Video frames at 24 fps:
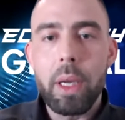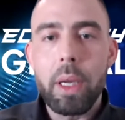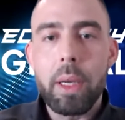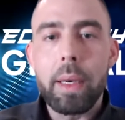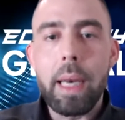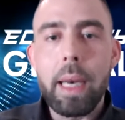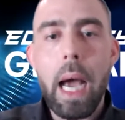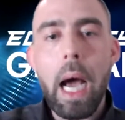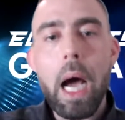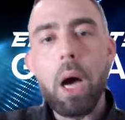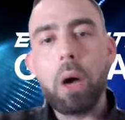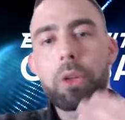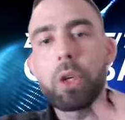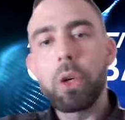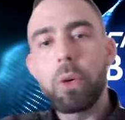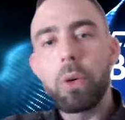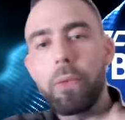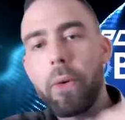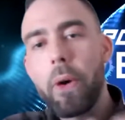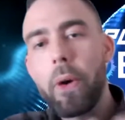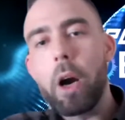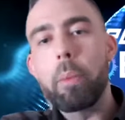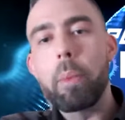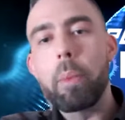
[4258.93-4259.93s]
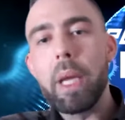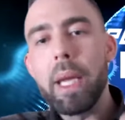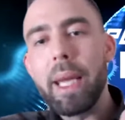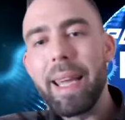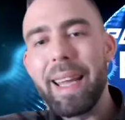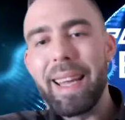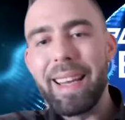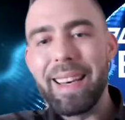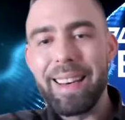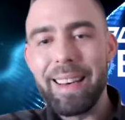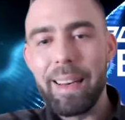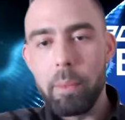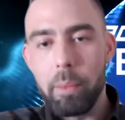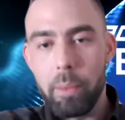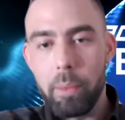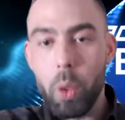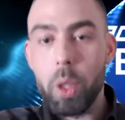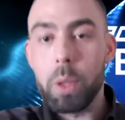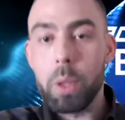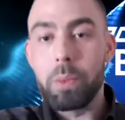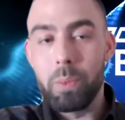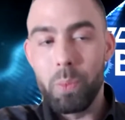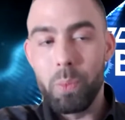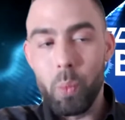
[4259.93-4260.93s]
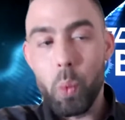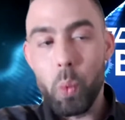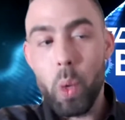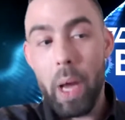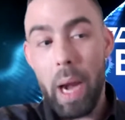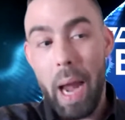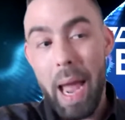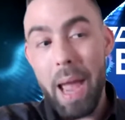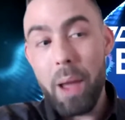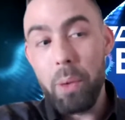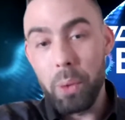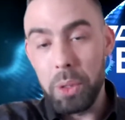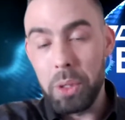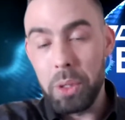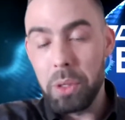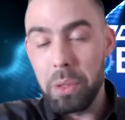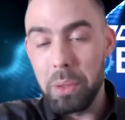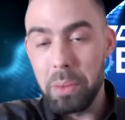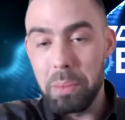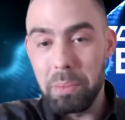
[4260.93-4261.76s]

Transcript: Now you're farming in what I would